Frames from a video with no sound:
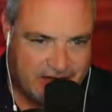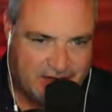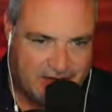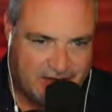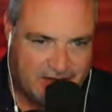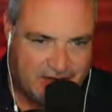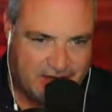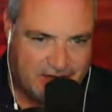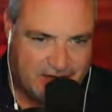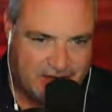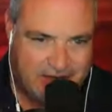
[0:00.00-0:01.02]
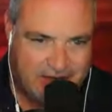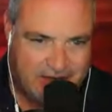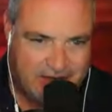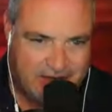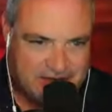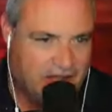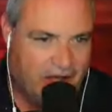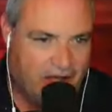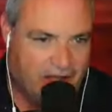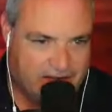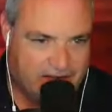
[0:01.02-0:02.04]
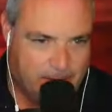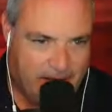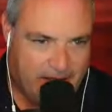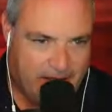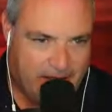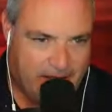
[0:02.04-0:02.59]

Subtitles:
And this guy is an Adonis, man.